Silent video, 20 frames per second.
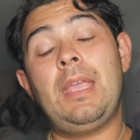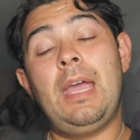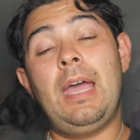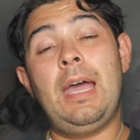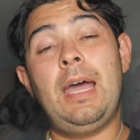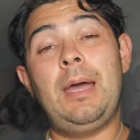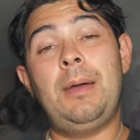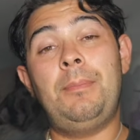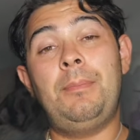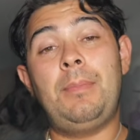
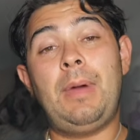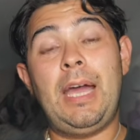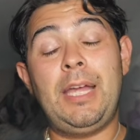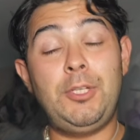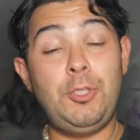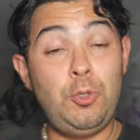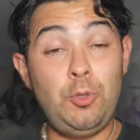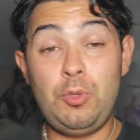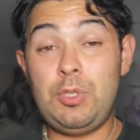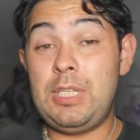I
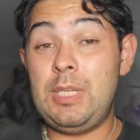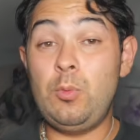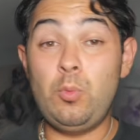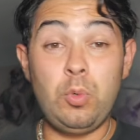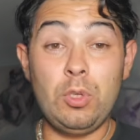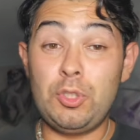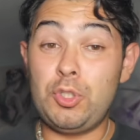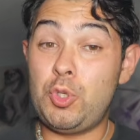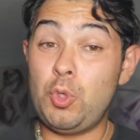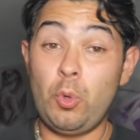do see
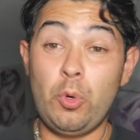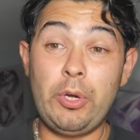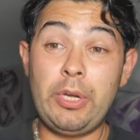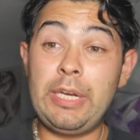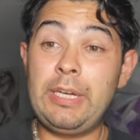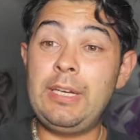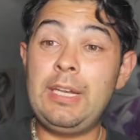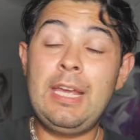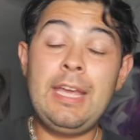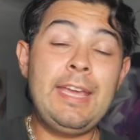Will
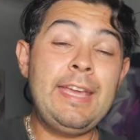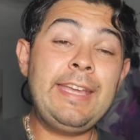Jordan